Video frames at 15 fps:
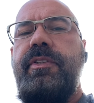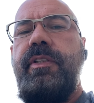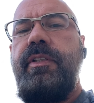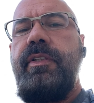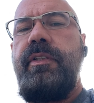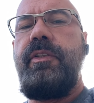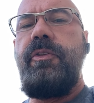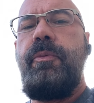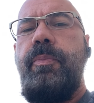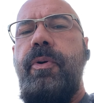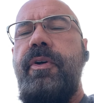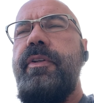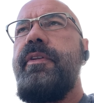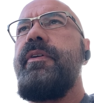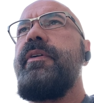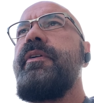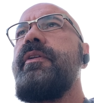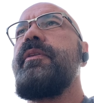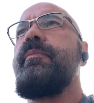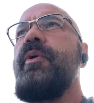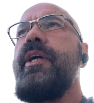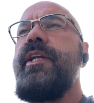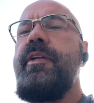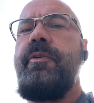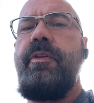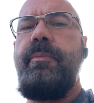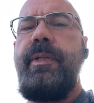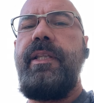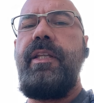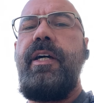the little part of the brain under the
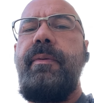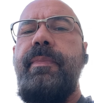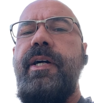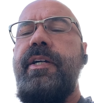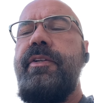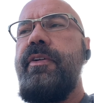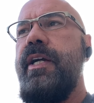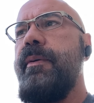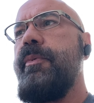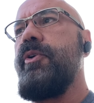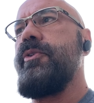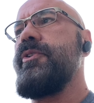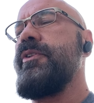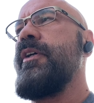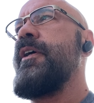midline behind your eyeballs,